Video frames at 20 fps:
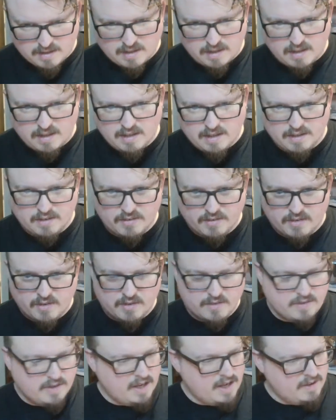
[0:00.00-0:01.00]
And
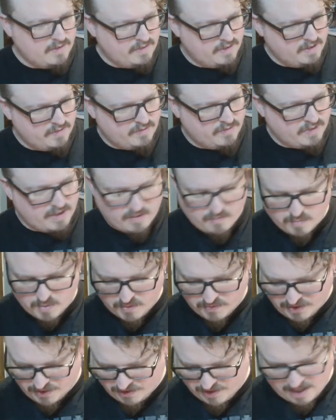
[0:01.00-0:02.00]
yeah, they've
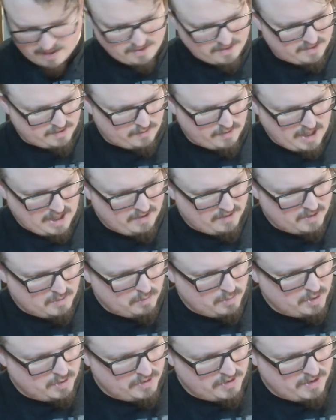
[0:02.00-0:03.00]
moved the chests around and
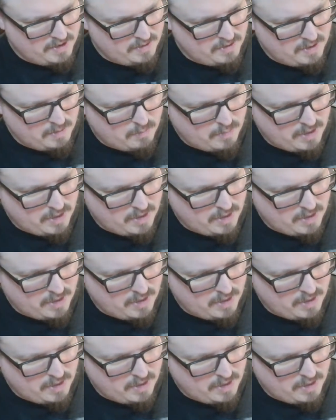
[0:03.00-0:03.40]
put the